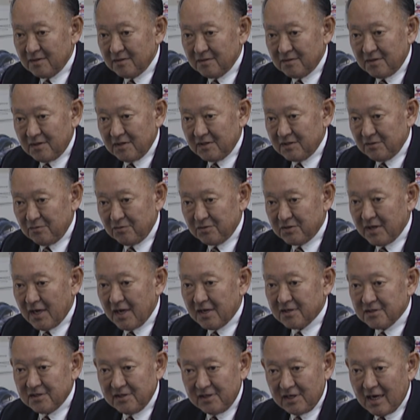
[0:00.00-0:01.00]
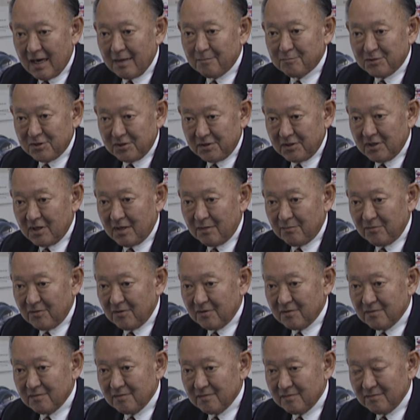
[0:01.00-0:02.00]
because it was actually an option
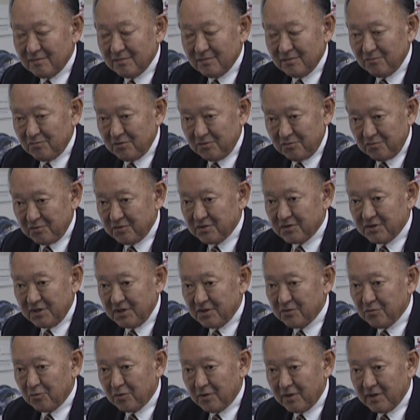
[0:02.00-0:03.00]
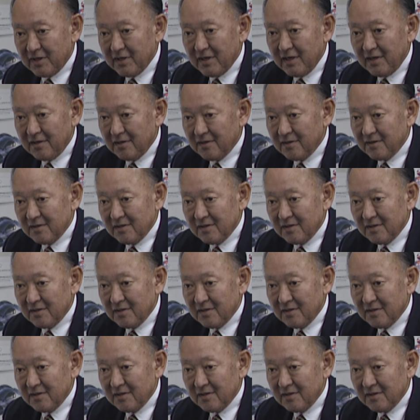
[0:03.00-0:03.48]
number, which was Z28.